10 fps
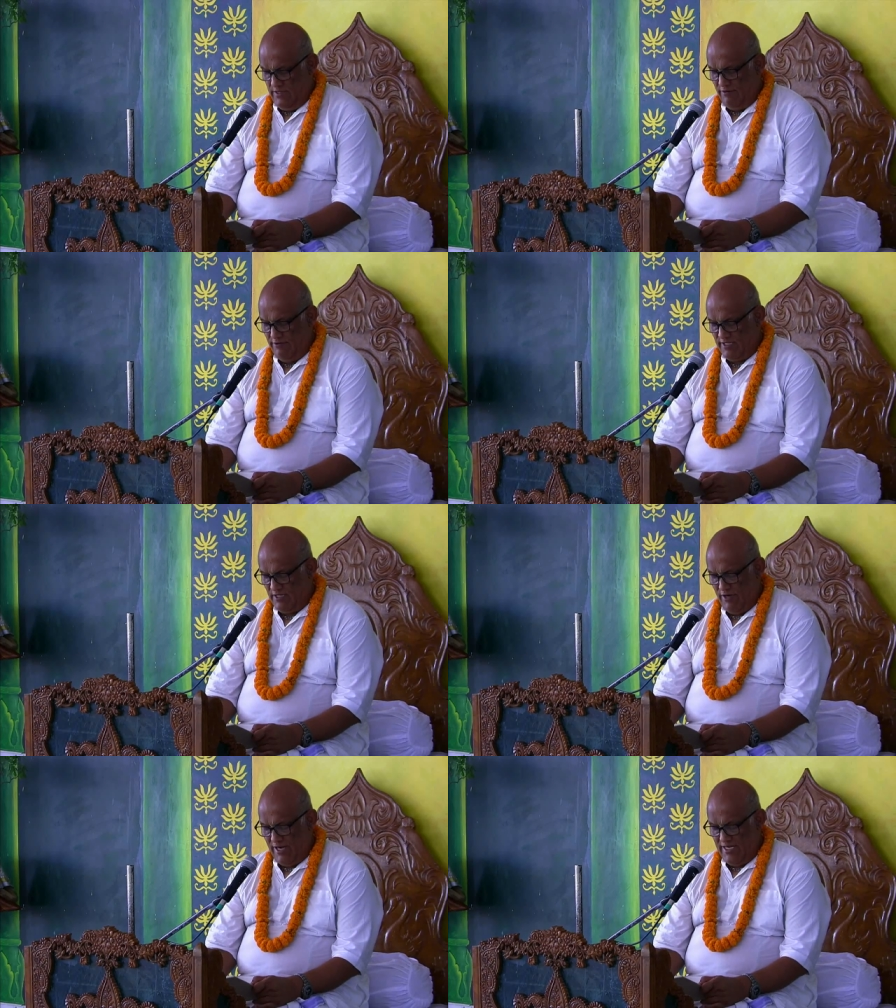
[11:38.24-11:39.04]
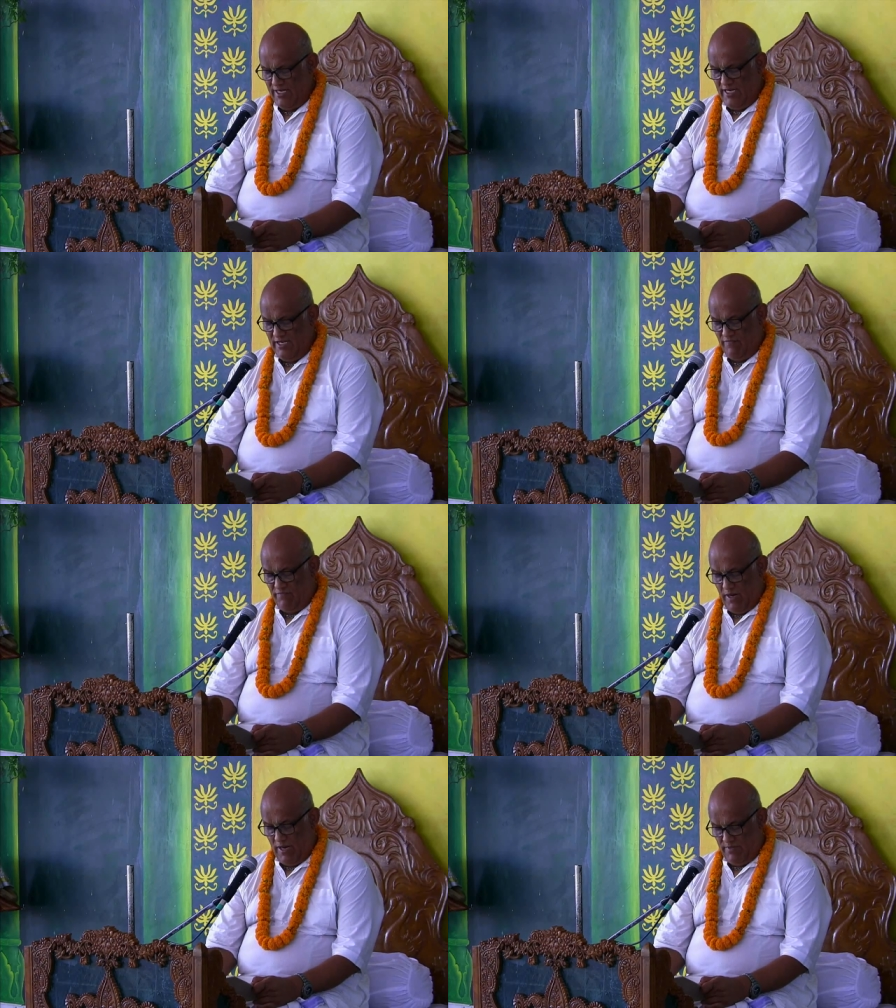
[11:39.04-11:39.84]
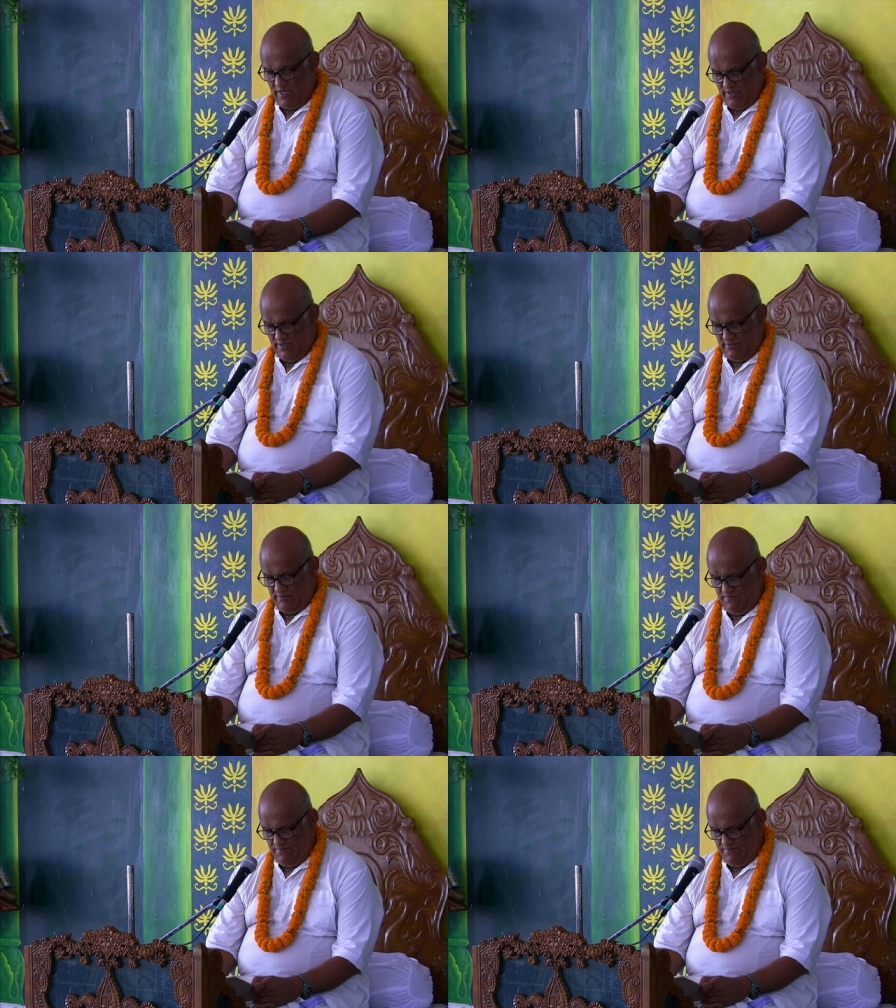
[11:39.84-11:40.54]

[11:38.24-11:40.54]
There is a great need of Brahmanas.